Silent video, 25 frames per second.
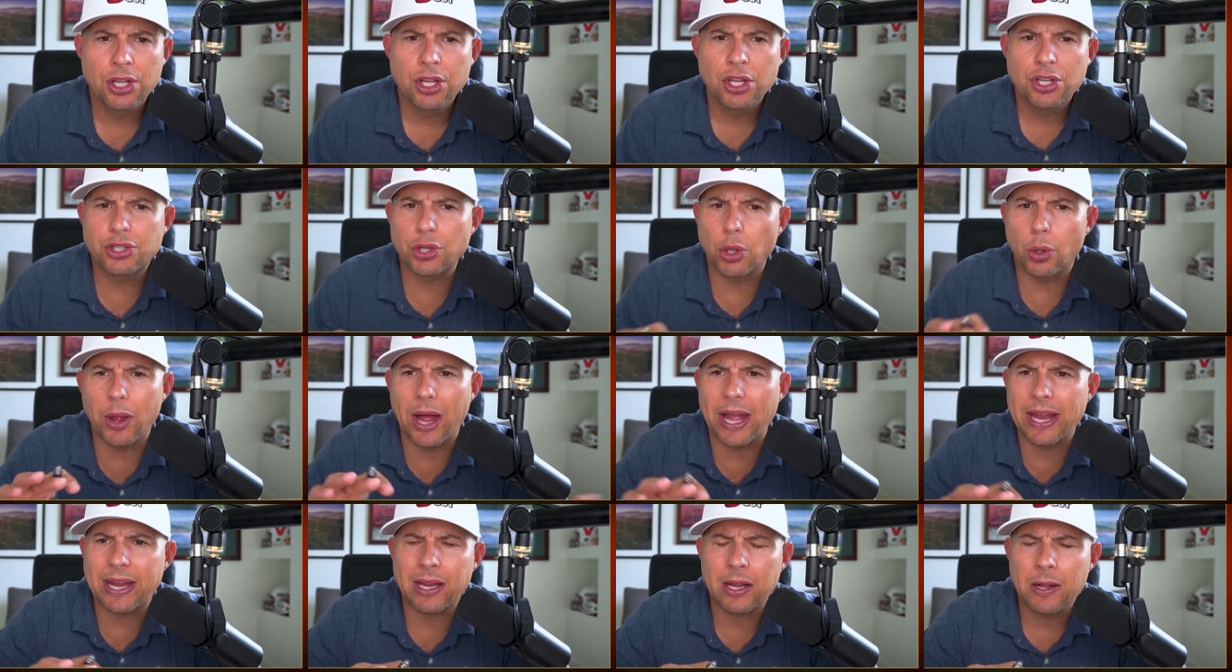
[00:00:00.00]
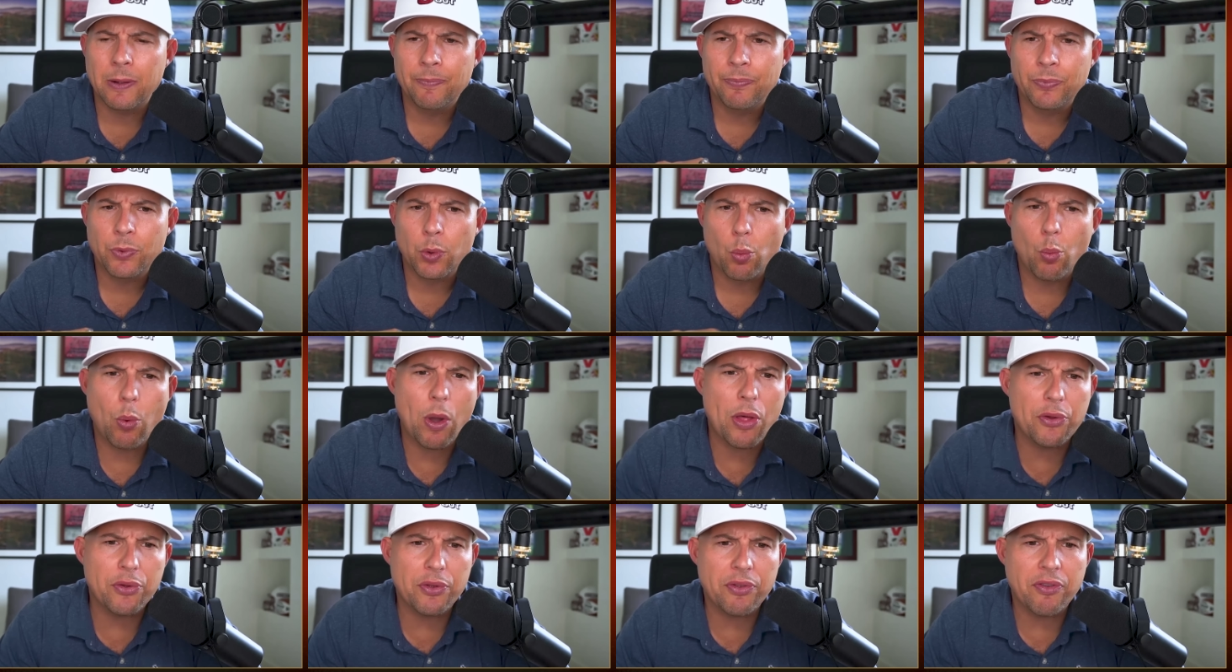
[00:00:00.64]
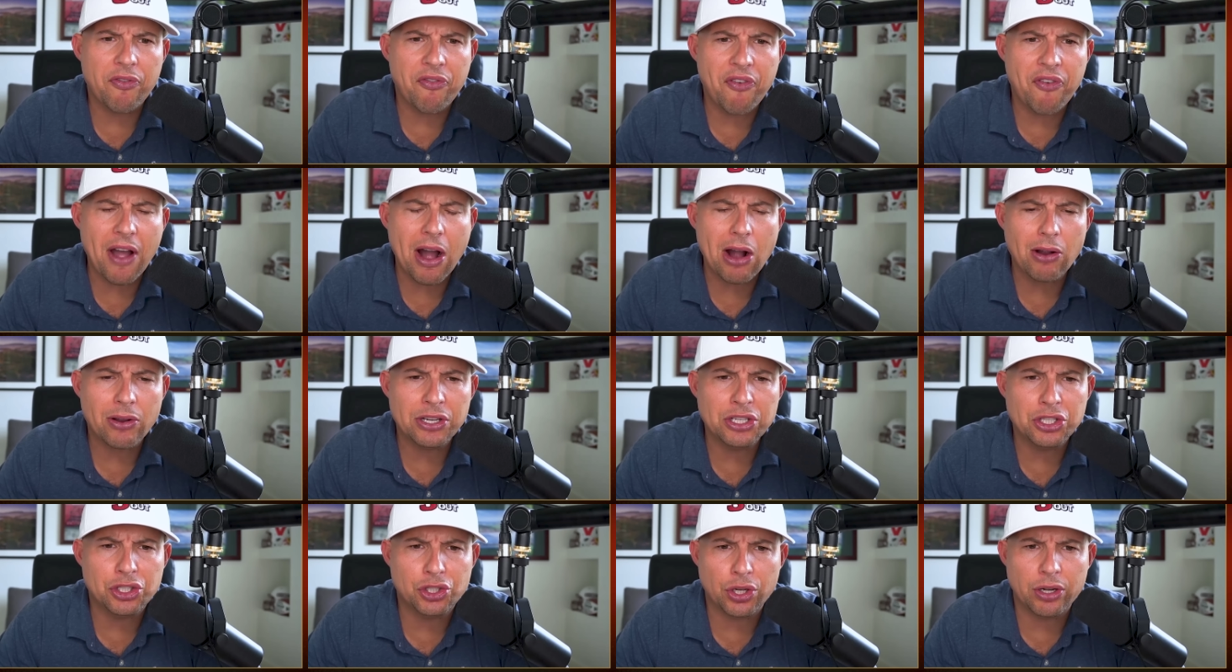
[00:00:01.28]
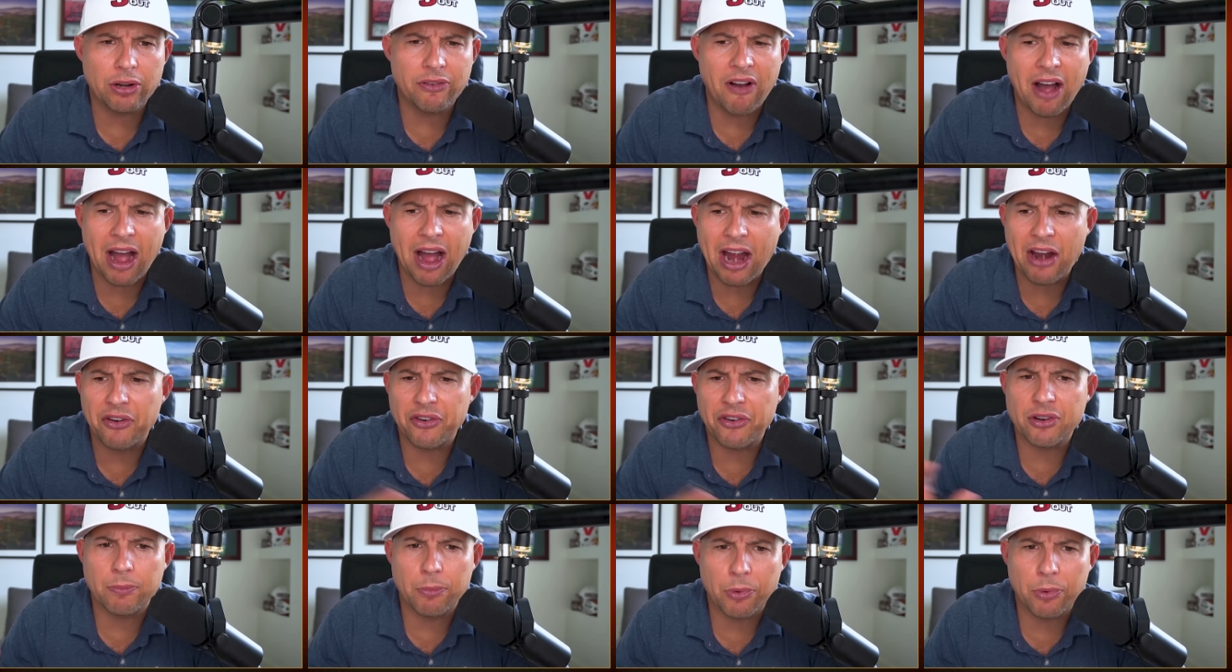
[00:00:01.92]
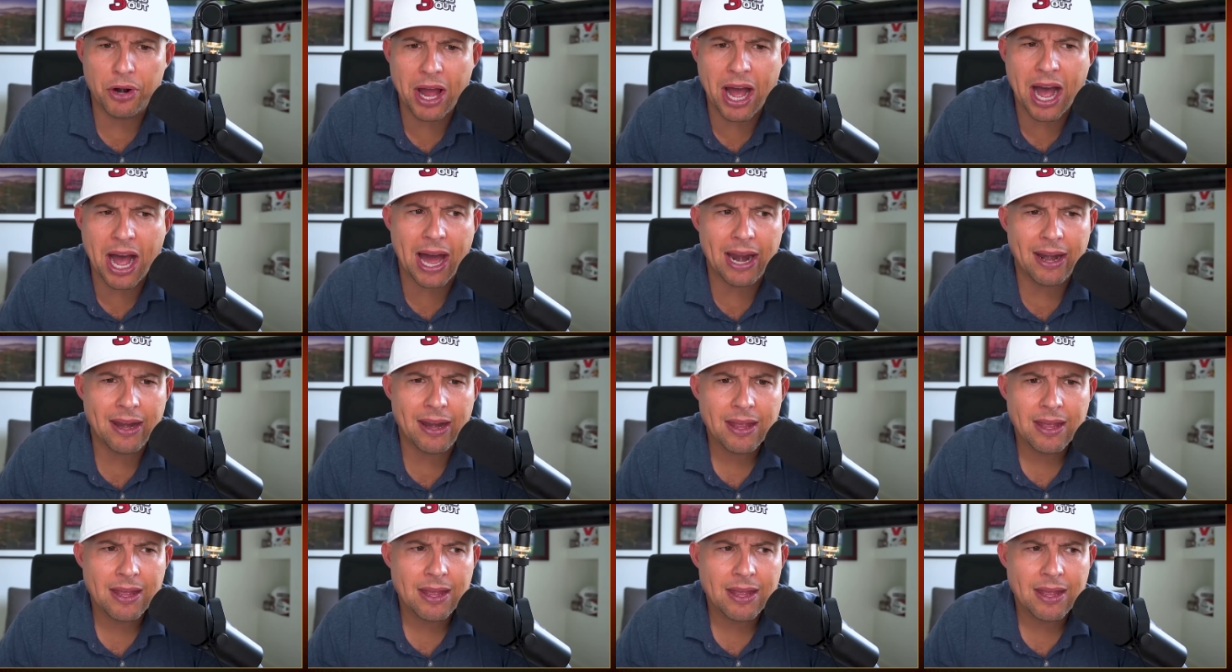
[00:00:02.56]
So, like, whether the Falcons should have hired him or not,